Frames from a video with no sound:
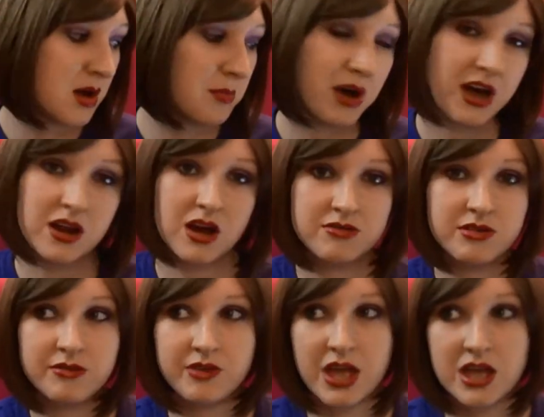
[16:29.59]
buy it off
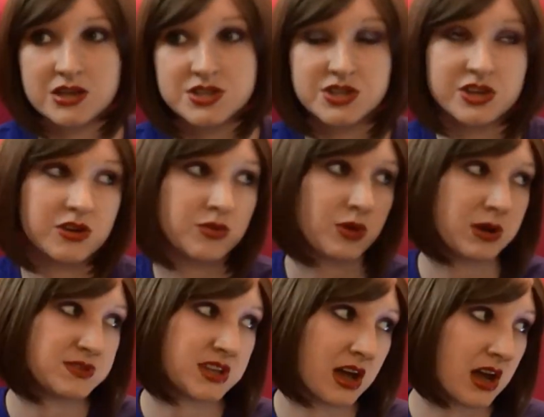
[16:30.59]
of a secured
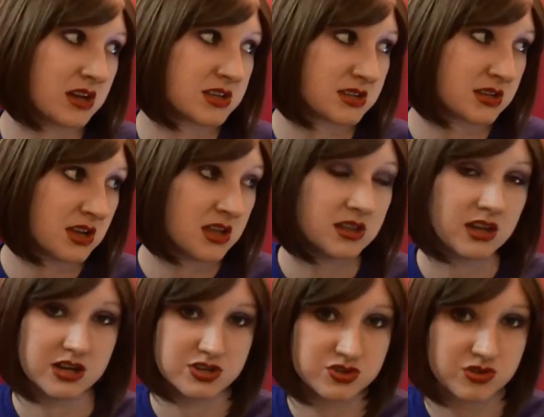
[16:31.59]
website that
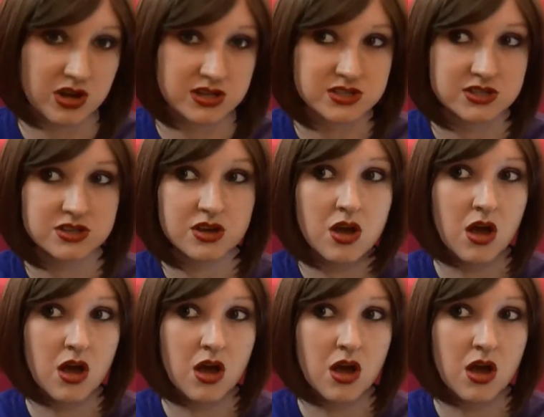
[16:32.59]
I trust